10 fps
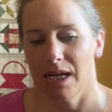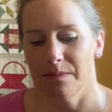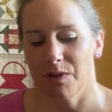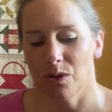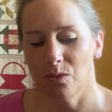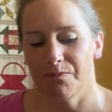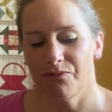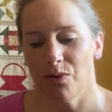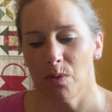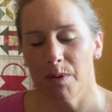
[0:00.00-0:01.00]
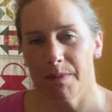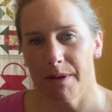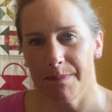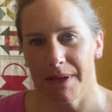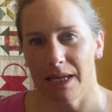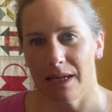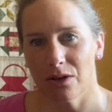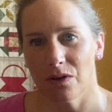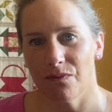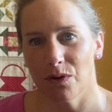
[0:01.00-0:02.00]
So it will probably be a
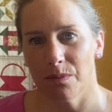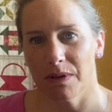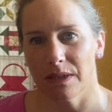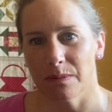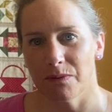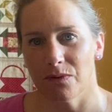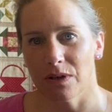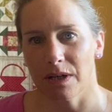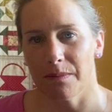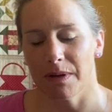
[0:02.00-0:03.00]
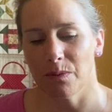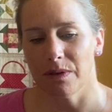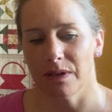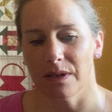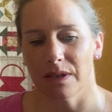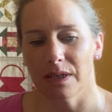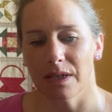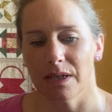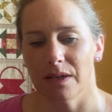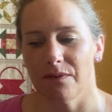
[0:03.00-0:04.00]
good few months before I come back with
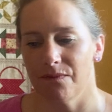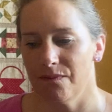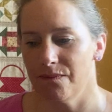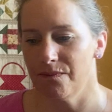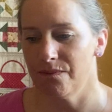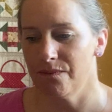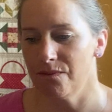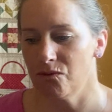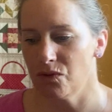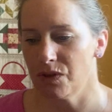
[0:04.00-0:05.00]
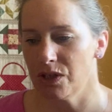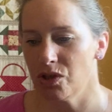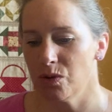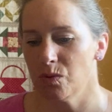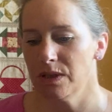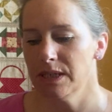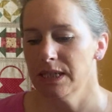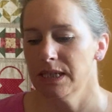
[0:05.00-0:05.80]
another cross-stitching one.